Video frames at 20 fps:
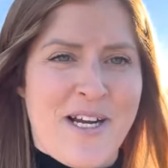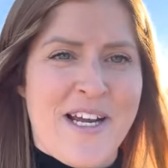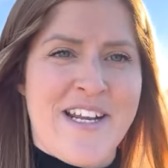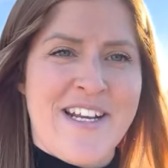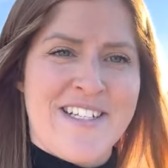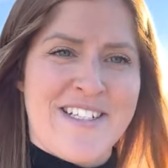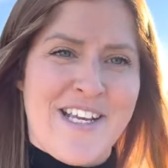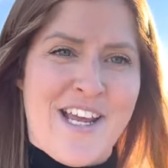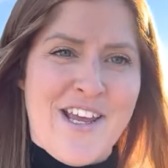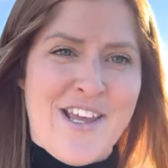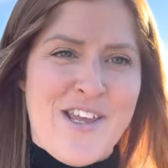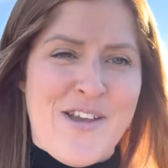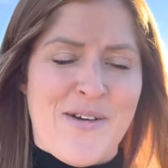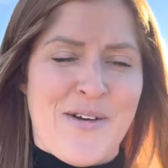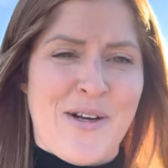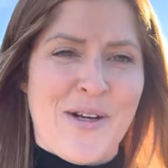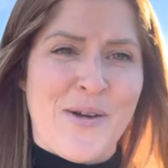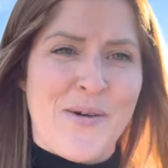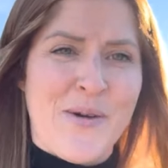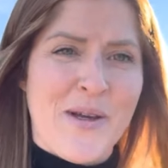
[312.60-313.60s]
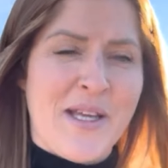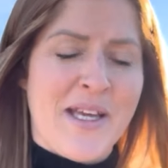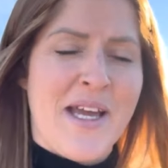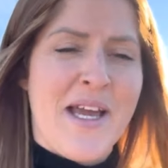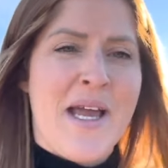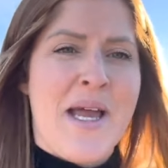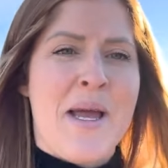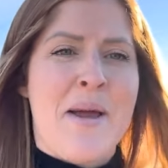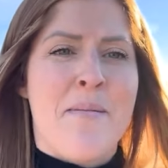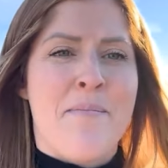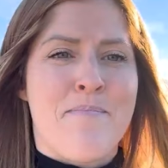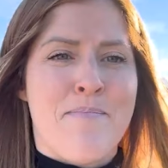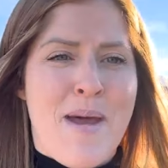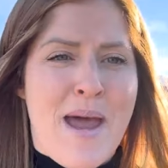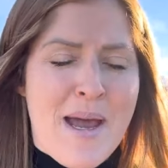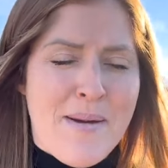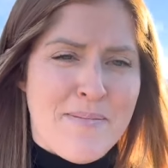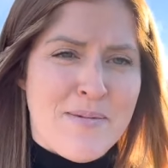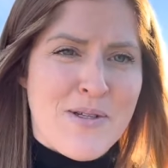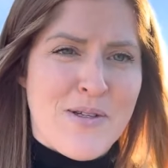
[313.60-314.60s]
we're gonna take you on a quick
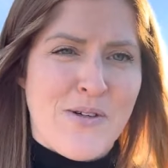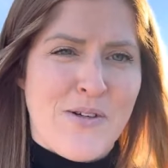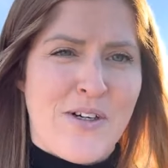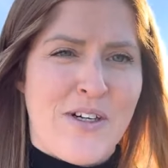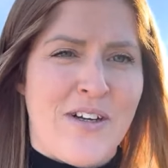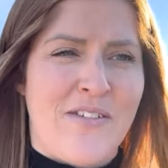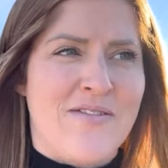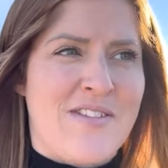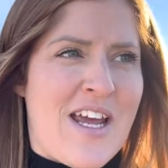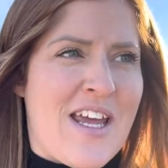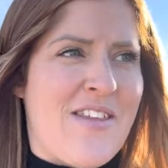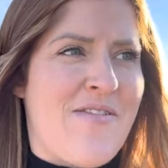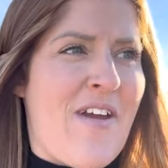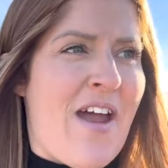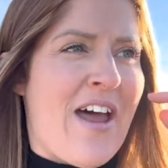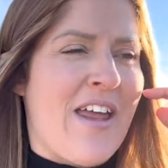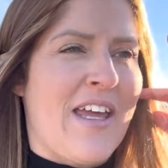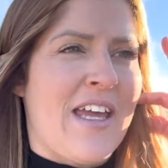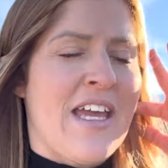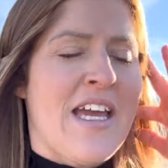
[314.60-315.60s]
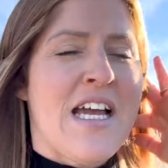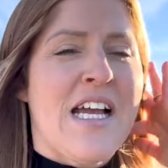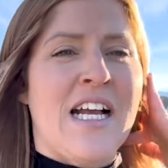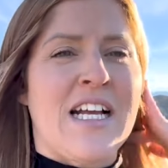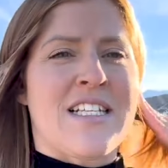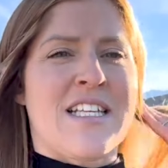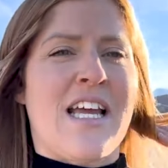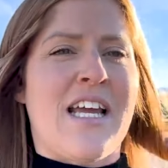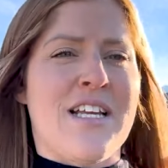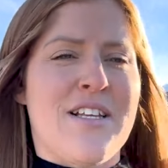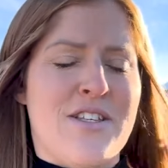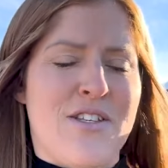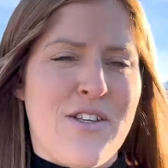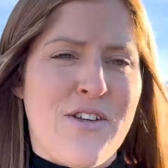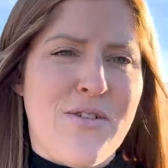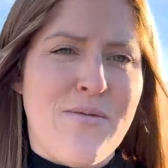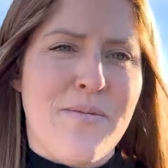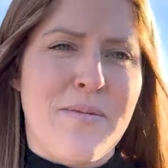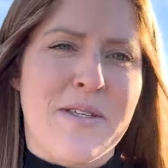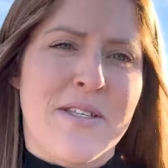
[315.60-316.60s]
map tour of Death Valley, because I
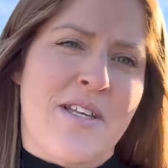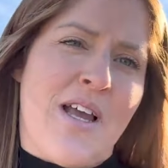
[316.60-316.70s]
assume